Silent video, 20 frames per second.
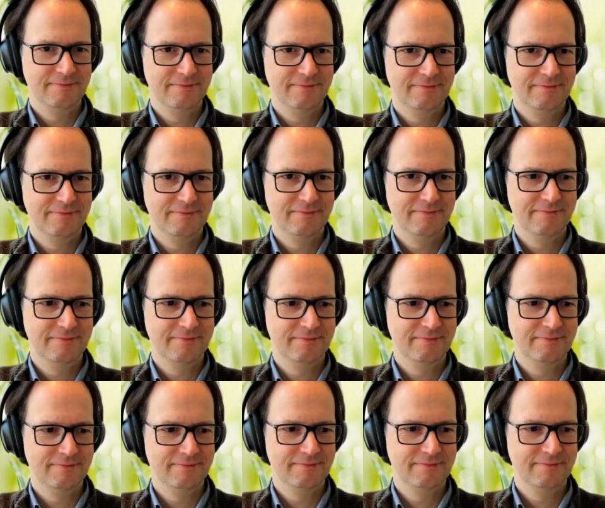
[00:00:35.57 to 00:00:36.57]

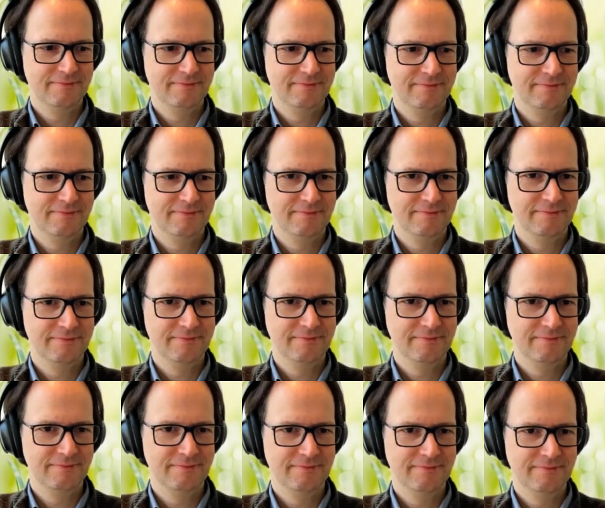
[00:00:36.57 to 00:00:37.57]

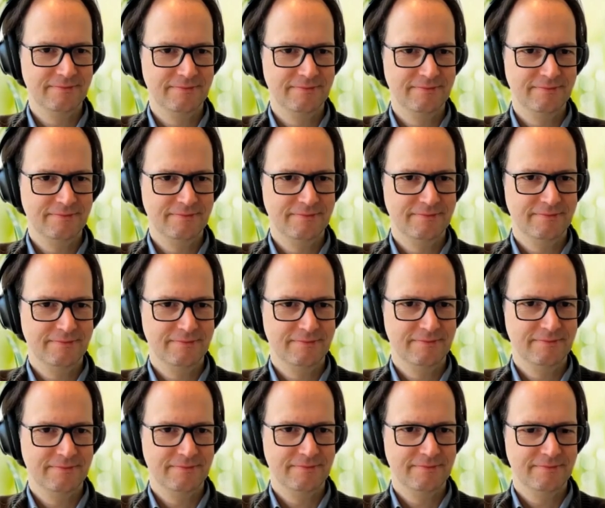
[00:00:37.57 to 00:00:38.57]

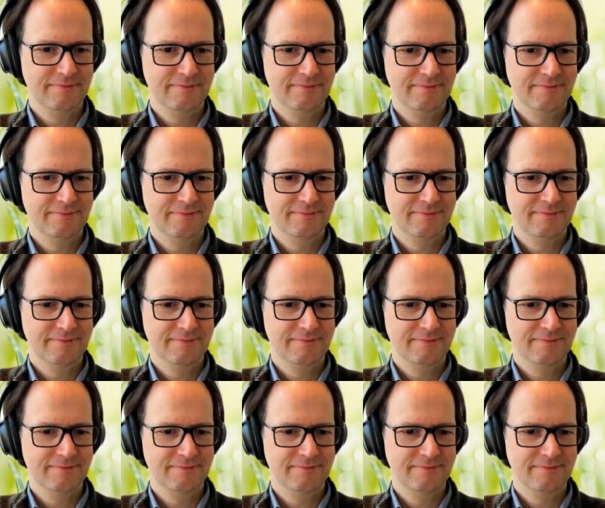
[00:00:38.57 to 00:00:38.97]
[no speech]